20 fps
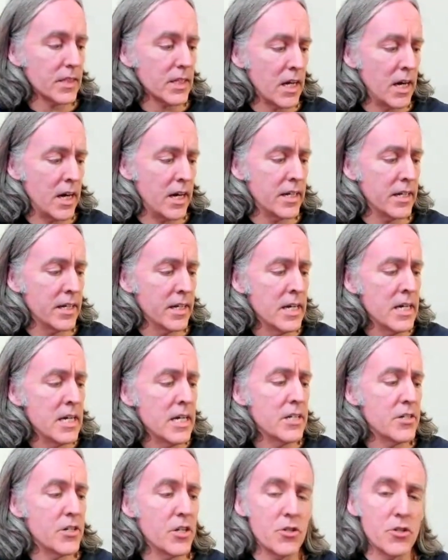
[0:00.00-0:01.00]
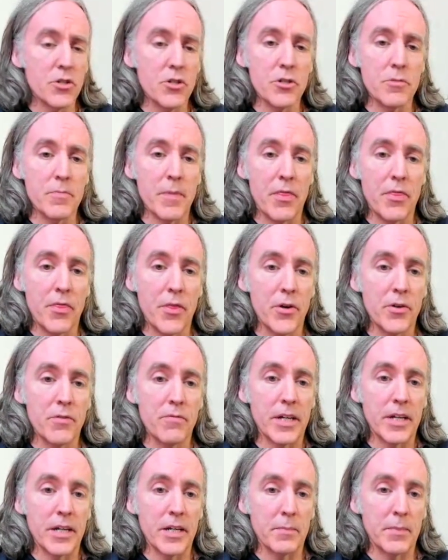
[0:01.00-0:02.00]
I just use my third
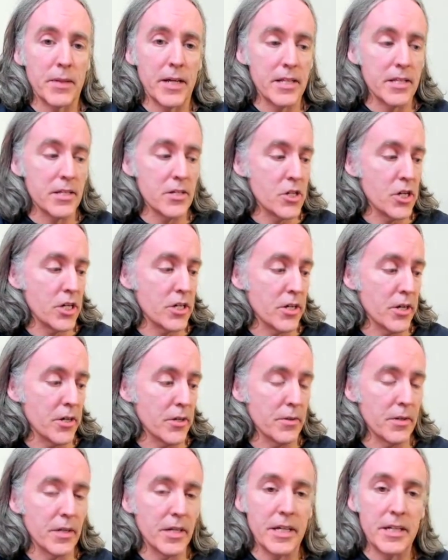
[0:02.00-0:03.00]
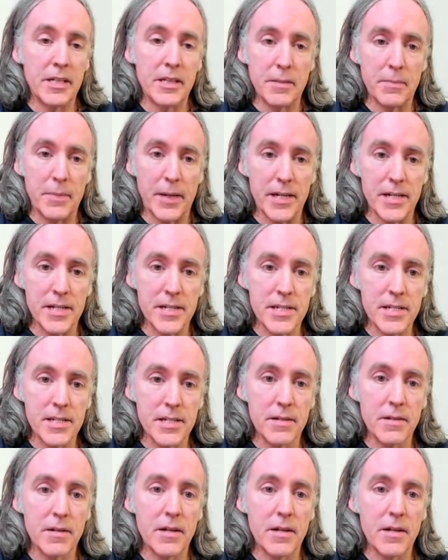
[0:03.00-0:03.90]
finger to play the G note in the bass.